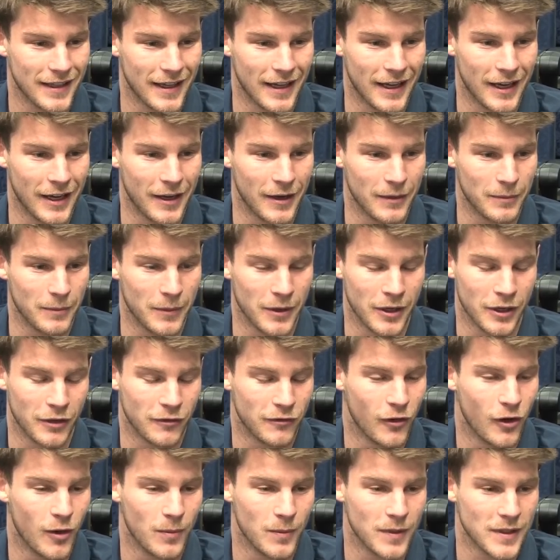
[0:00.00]
I'm going to
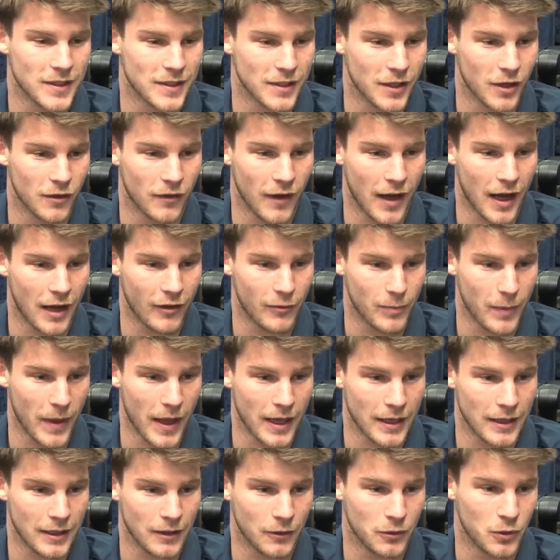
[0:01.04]
find myself half
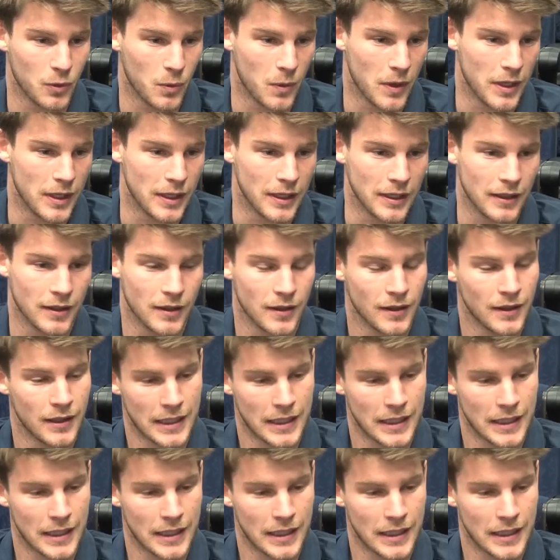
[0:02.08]
back on the wing,